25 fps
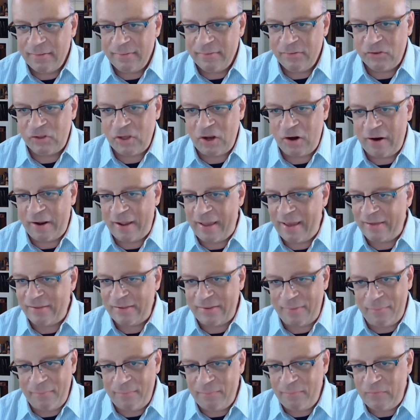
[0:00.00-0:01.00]
Sorry, guys,
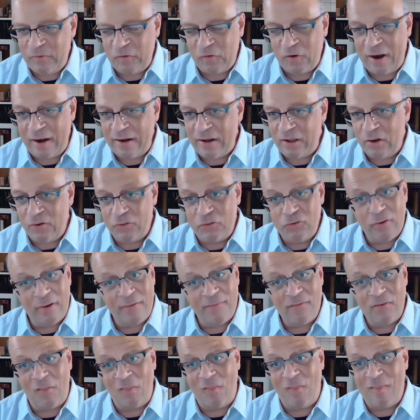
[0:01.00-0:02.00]
I'm trying to go through. I
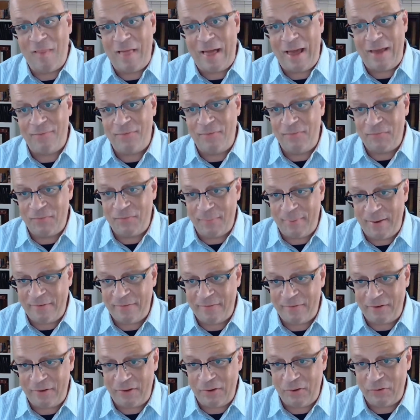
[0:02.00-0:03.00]
have a lot of
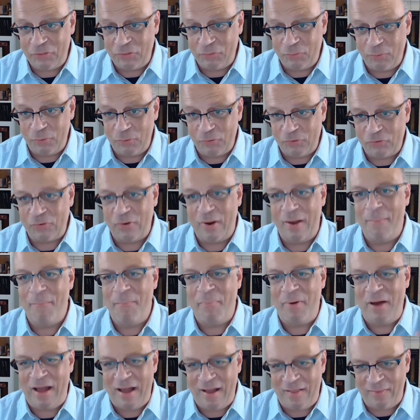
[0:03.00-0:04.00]
information to go through, so I
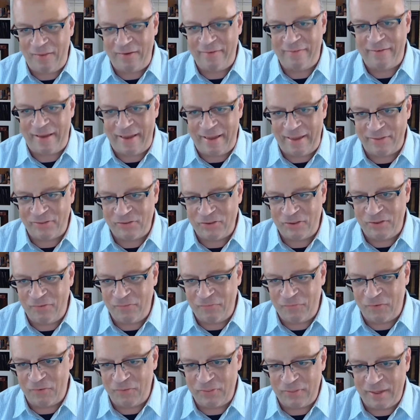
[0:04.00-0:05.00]
apologize
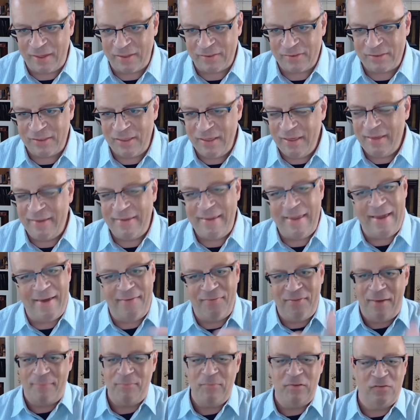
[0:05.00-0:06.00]
for this. Yeah,
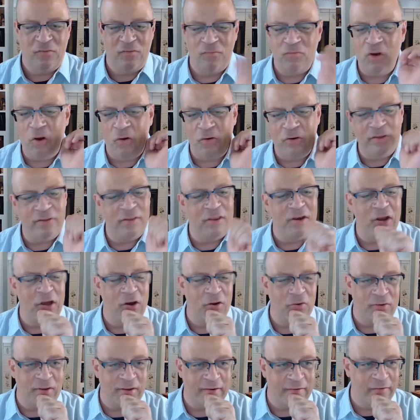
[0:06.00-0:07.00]
I'm just noting the
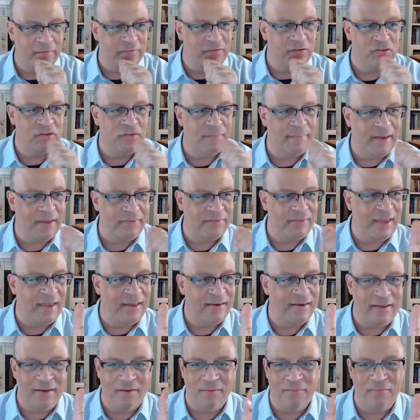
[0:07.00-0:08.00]
note here just about the
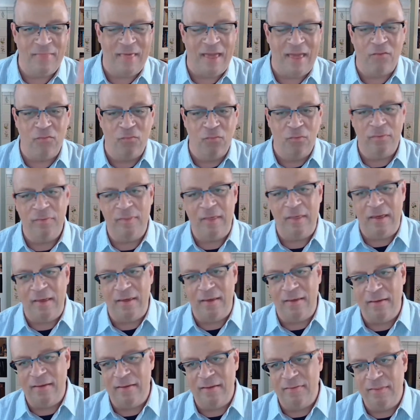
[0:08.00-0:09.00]
idea of that
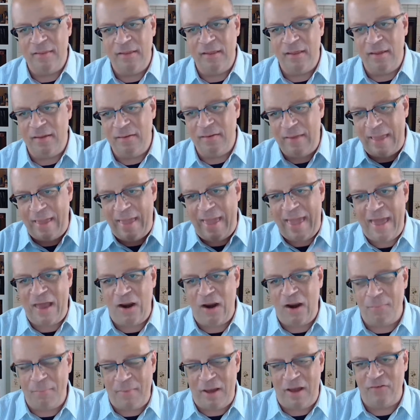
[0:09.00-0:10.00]
the
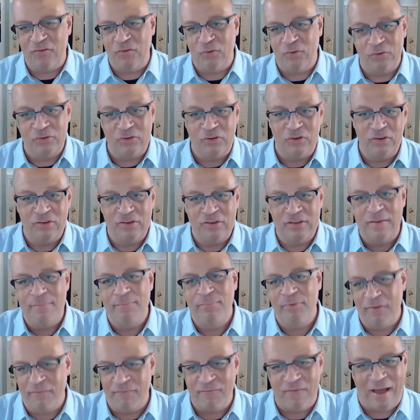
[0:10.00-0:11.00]
add-on modules could
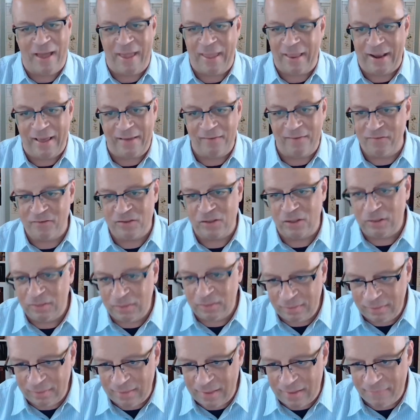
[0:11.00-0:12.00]
simplify, and I just
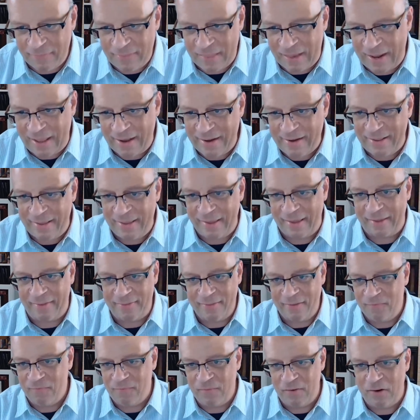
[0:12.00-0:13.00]
love that idea.
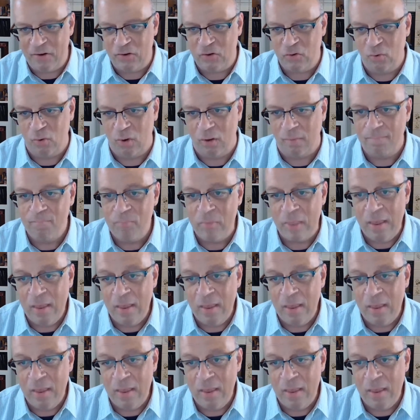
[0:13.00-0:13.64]
It's very cool.